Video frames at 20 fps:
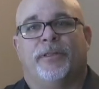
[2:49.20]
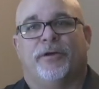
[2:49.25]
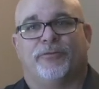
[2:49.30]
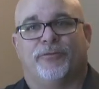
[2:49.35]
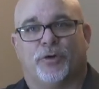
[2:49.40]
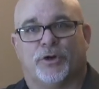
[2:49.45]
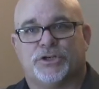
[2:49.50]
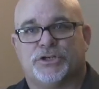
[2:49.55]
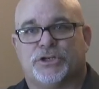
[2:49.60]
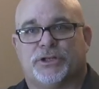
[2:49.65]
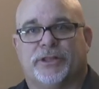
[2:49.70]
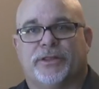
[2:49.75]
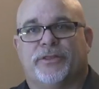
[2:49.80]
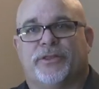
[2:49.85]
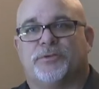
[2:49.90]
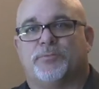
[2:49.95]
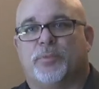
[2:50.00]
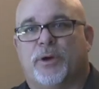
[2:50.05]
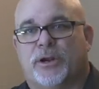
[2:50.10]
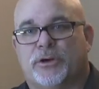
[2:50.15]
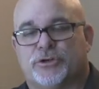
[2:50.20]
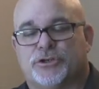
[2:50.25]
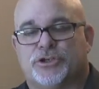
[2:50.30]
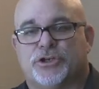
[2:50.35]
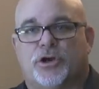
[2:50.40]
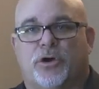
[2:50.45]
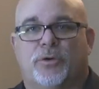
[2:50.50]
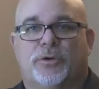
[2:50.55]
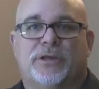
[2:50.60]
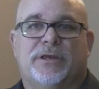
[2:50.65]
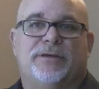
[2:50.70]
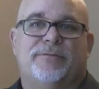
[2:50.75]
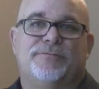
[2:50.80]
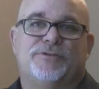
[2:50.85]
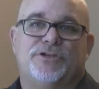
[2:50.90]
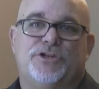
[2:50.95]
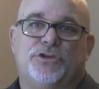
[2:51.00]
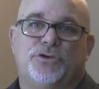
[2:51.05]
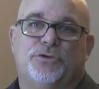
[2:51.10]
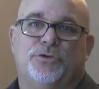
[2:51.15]
Now fortunately, this bridal show
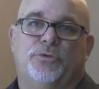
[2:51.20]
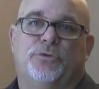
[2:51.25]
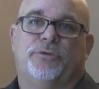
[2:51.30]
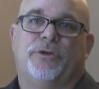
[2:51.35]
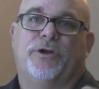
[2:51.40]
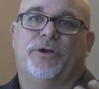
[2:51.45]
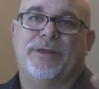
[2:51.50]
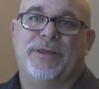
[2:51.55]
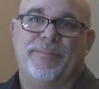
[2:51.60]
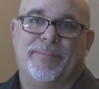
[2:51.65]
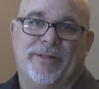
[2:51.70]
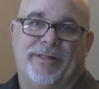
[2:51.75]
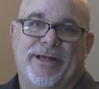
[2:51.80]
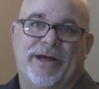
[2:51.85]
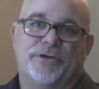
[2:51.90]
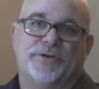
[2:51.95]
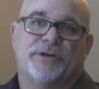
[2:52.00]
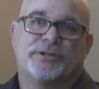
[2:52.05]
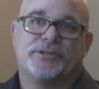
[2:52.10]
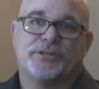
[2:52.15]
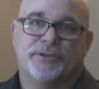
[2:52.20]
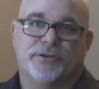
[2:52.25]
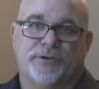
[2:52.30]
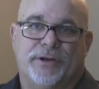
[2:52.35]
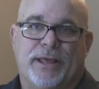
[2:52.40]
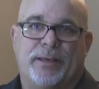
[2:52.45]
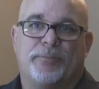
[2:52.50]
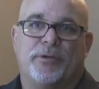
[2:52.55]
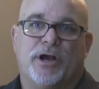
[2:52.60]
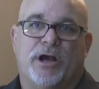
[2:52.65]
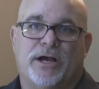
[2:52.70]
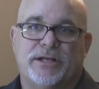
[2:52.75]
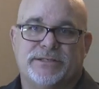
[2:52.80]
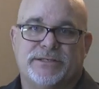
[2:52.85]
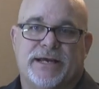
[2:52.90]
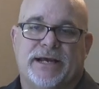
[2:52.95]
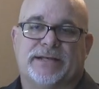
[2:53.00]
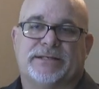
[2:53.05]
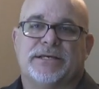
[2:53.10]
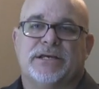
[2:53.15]
gives you their email address and their name and
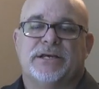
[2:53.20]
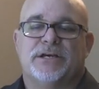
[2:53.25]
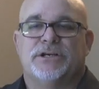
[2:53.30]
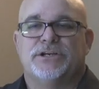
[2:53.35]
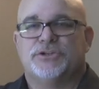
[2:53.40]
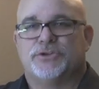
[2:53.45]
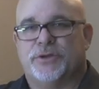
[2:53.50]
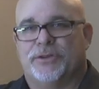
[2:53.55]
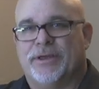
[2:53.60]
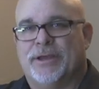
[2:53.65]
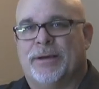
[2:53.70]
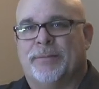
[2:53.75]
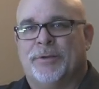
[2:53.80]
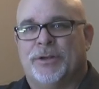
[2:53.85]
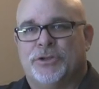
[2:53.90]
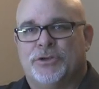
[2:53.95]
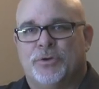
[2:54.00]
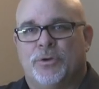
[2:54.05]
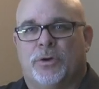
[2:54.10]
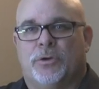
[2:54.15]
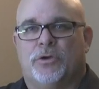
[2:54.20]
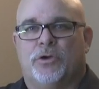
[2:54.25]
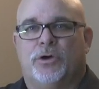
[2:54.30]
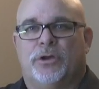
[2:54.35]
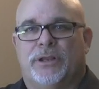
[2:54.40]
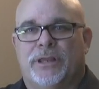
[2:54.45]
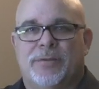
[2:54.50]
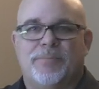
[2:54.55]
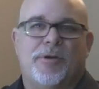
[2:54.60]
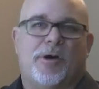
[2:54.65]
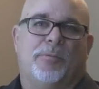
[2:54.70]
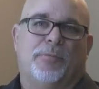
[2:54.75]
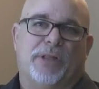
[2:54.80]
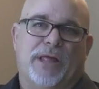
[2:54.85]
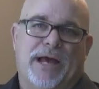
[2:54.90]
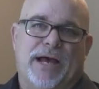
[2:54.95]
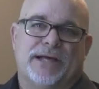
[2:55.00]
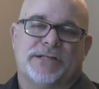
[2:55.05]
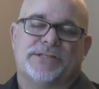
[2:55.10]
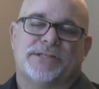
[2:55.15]
contact, so I think I'm gonna do a good email
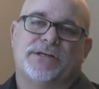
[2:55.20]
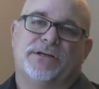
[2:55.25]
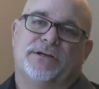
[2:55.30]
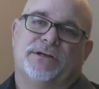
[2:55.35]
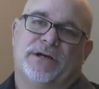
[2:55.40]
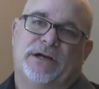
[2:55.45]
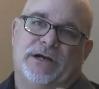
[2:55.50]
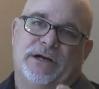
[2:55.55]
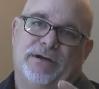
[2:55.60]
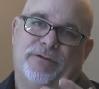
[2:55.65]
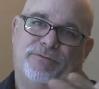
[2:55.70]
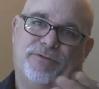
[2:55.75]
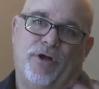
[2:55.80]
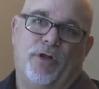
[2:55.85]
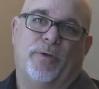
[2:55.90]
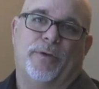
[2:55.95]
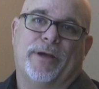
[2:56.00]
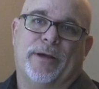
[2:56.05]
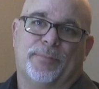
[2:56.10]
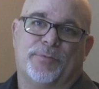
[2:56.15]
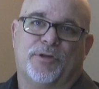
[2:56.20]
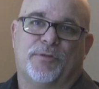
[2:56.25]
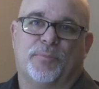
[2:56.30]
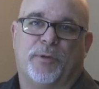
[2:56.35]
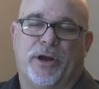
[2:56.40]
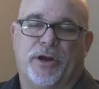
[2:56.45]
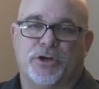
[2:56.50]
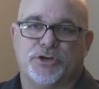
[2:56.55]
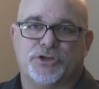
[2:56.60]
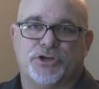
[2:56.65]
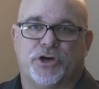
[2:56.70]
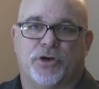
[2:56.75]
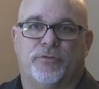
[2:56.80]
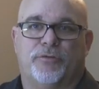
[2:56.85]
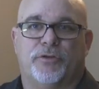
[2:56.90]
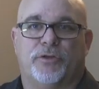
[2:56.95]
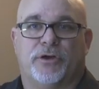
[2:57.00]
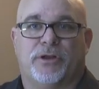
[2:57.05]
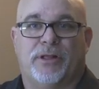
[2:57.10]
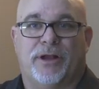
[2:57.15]
blast following up this bridal show
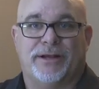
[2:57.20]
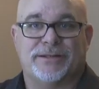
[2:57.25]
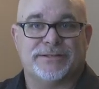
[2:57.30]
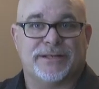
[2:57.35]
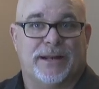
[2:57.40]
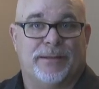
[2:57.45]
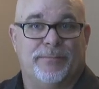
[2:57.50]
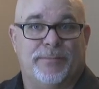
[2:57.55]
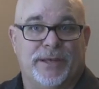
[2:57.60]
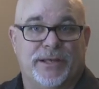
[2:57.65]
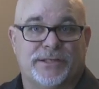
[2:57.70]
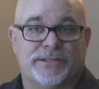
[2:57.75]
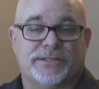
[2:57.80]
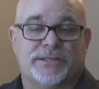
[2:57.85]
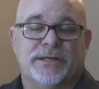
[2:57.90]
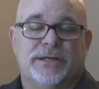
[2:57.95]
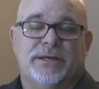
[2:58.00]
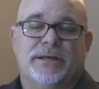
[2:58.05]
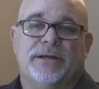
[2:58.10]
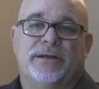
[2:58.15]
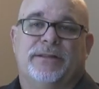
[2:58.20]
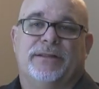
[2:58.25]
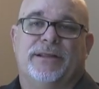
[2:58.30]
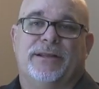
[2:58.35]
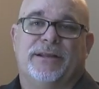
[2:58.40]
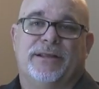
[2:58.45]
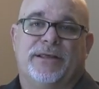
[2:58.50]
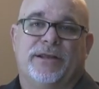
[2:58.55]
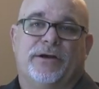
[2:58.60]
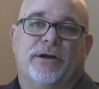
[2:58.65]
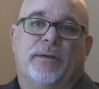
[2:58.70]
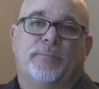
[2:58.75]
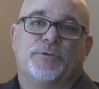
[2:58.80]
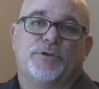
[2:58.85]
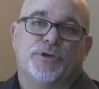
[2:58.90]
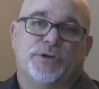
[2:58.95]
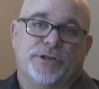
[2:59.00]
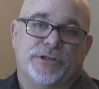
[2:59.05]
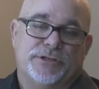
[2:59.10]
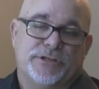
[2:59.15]
for the clients that I missed, they didn't get an
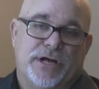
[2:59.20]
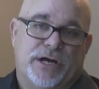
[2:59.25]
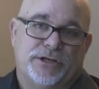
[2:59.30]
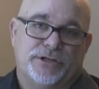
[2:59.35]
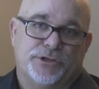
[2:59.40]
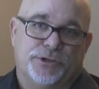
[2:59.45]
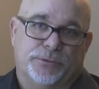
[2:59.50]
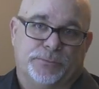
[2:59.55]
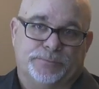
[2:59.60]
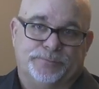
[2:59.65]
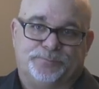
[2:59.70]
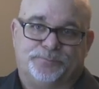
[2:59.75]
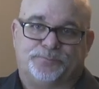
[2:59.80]
opportunity to talk to.